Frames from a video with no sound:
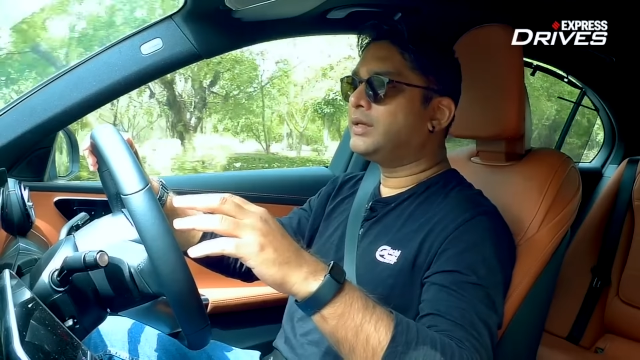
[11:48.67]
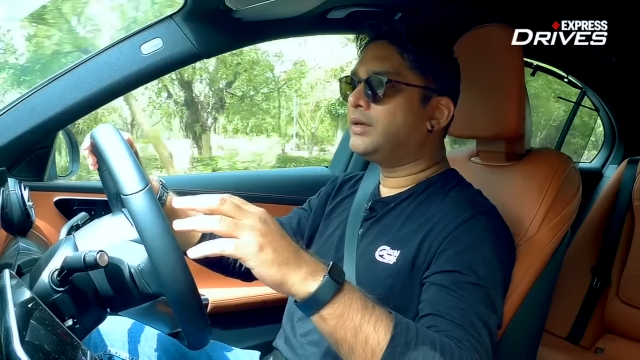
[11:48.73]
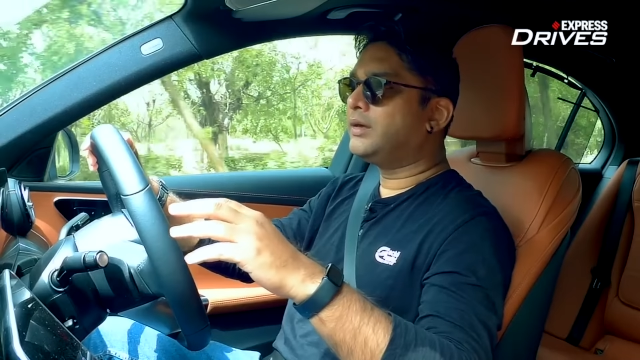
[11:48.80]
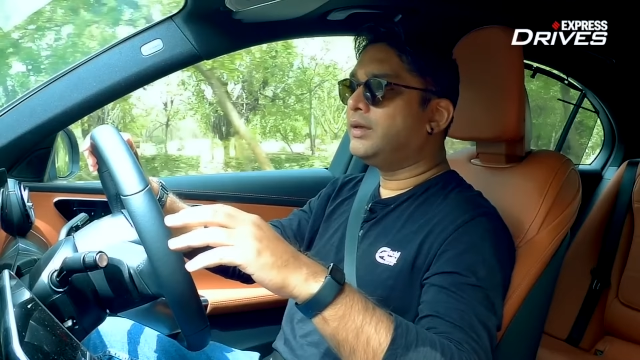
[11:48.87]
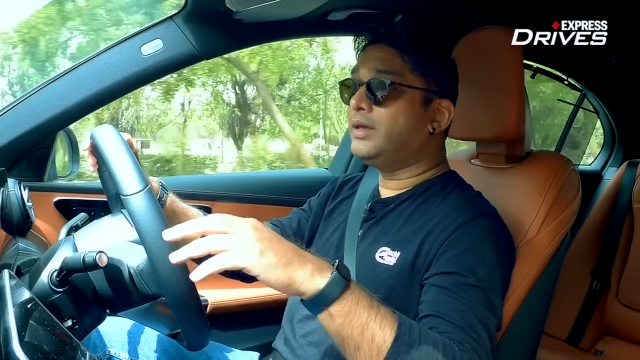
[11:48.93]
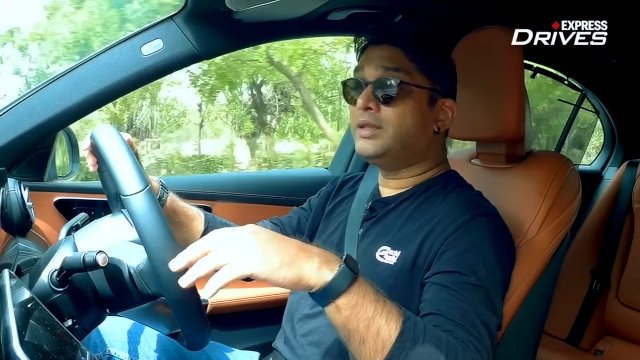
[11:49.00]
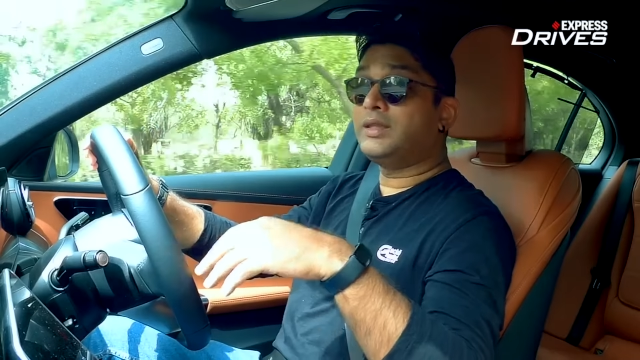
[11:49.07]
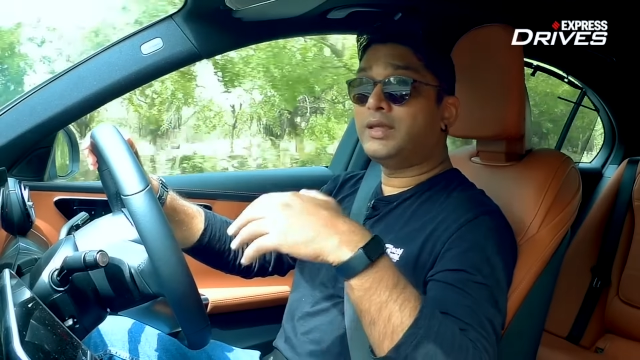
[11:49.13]

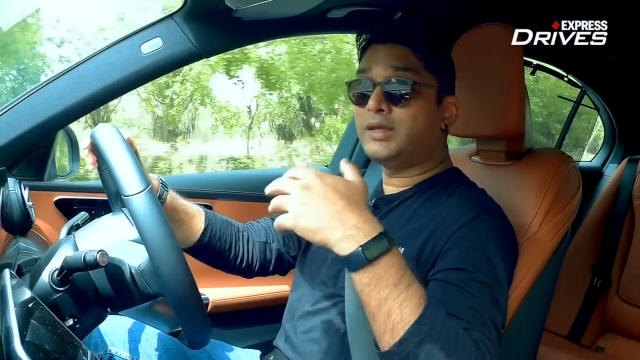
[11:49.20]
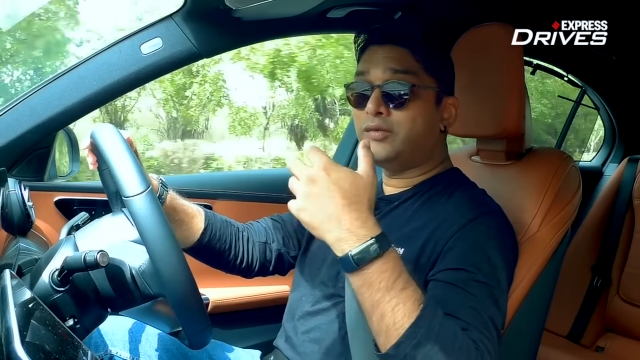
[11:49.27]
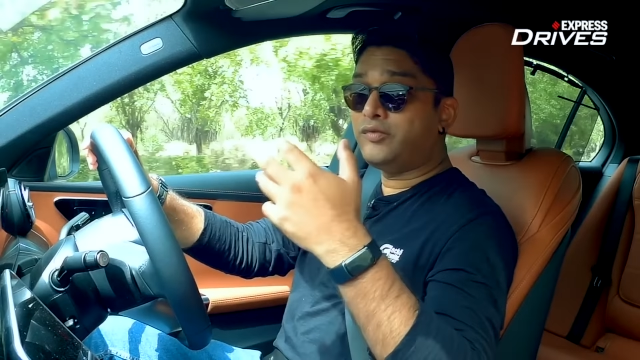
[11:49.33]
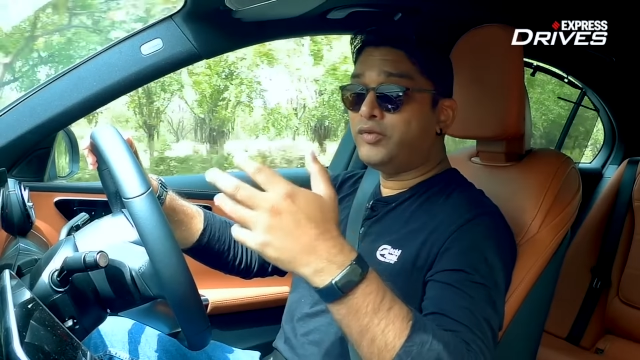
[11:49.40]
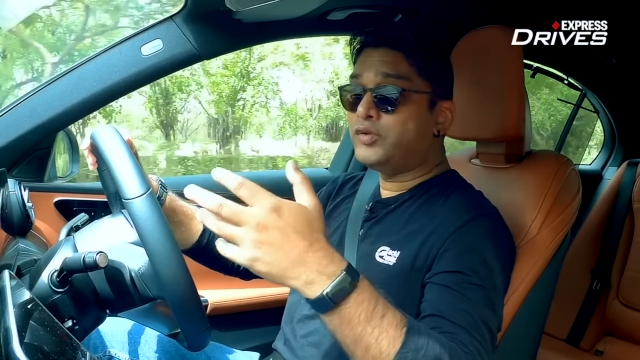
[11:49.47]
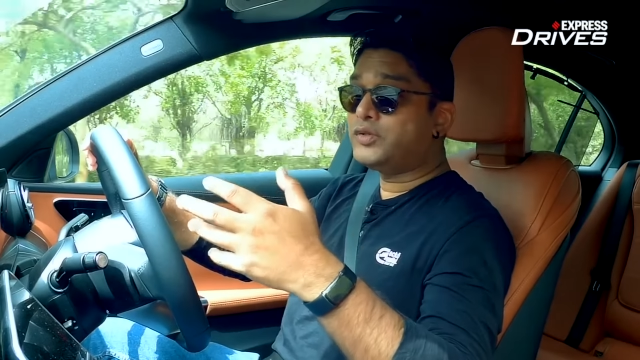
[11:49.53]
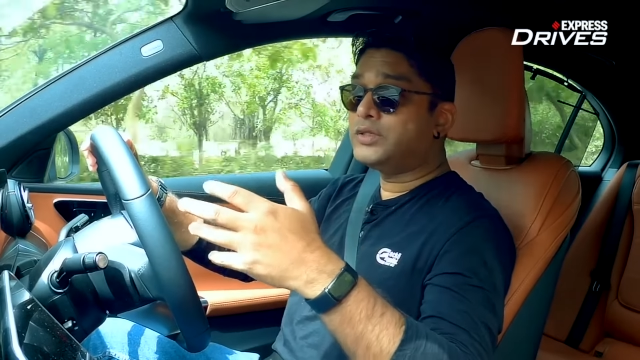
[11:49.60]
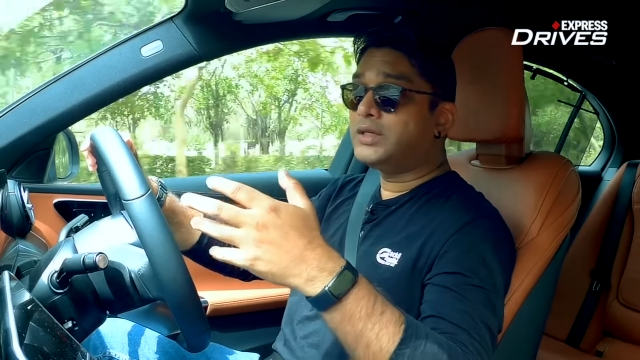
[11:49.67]
the
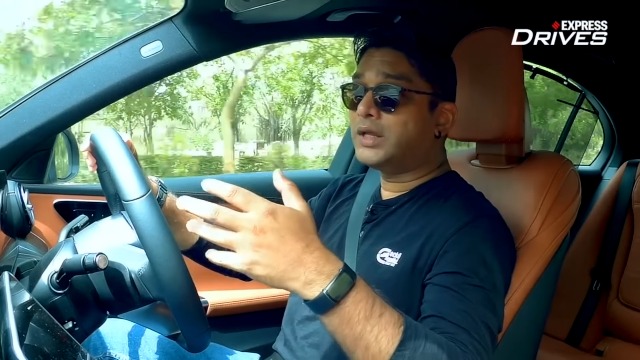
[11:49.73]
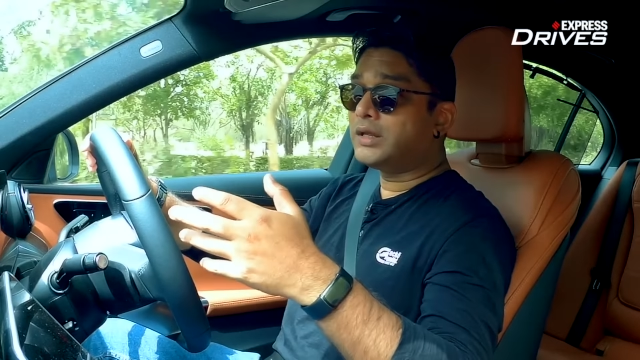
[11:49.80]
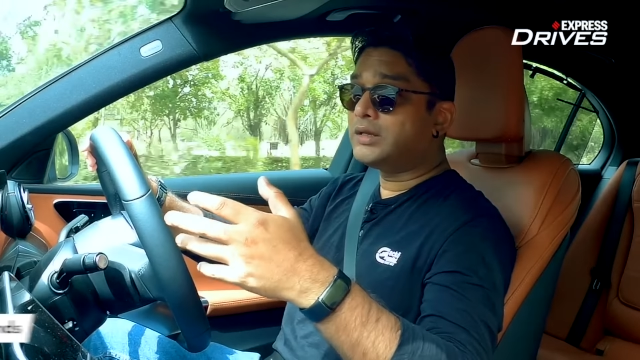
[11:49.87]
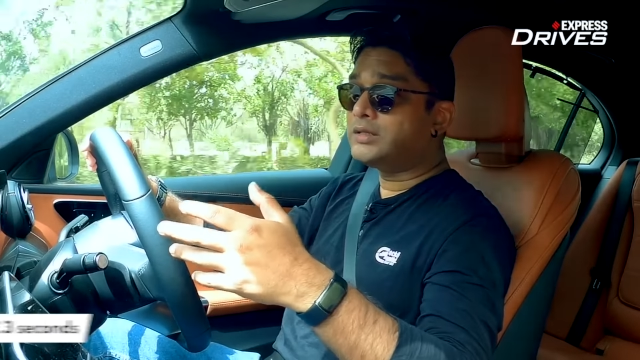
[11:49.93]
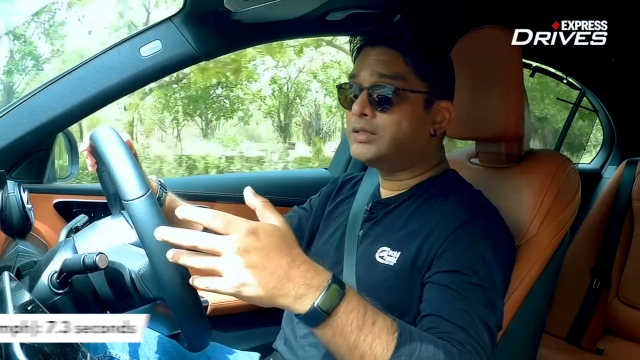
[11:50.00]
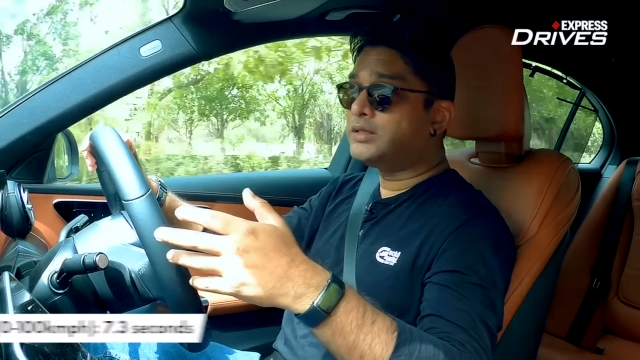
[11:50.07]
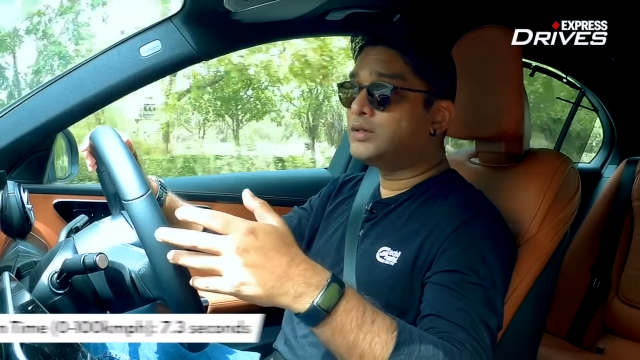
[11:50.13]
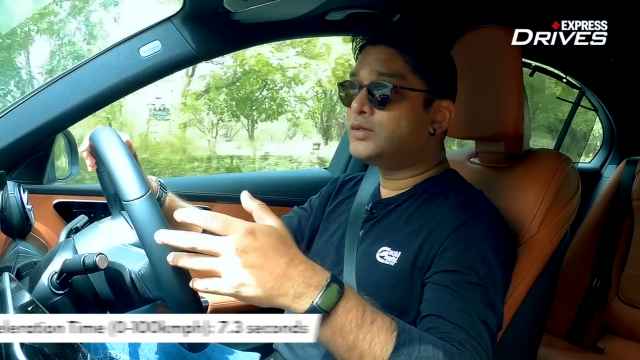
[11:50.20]
confusion
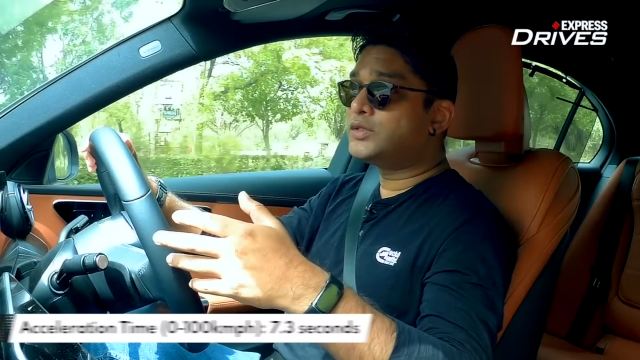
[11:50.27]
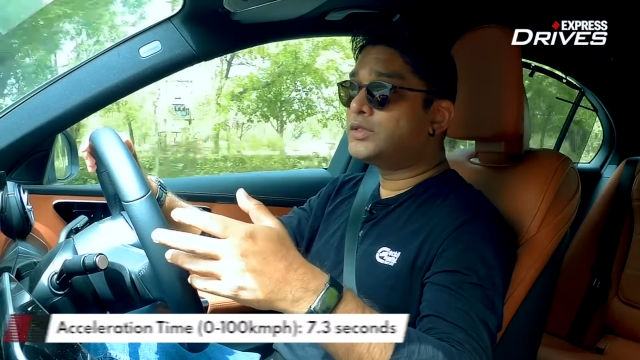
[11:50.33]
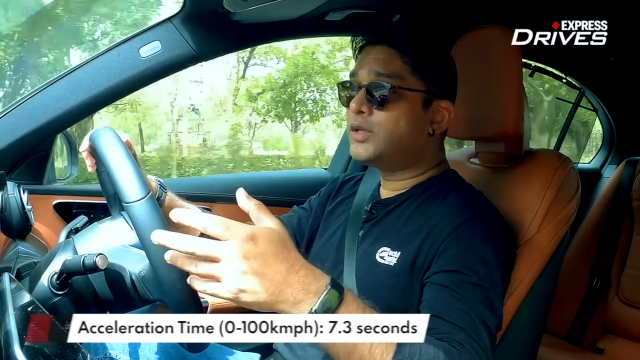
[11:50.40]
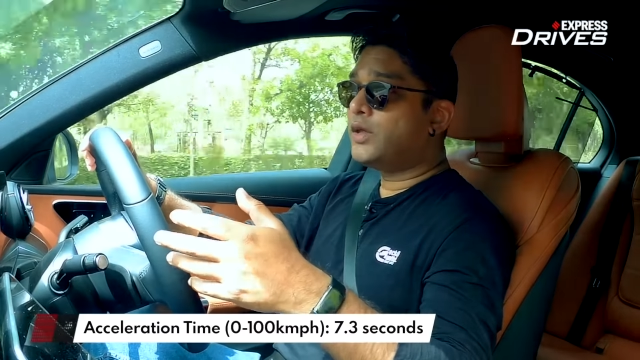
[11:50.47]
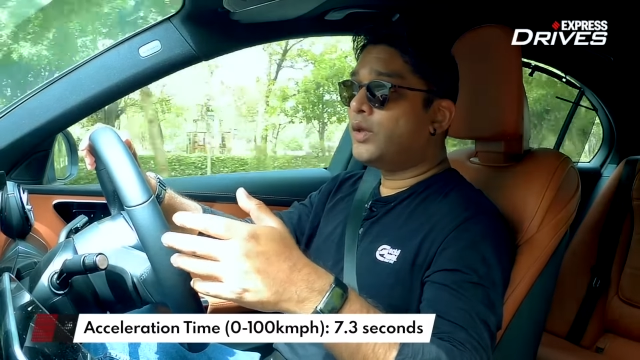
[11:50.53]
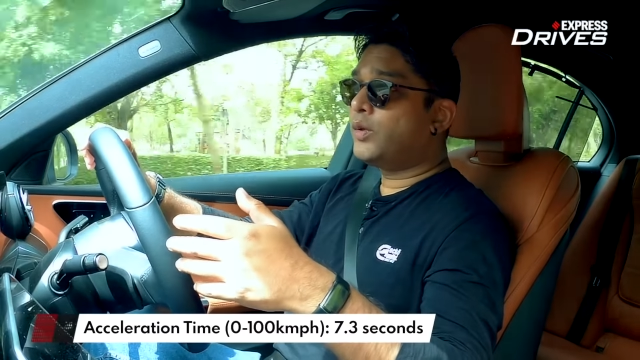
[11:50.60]
continues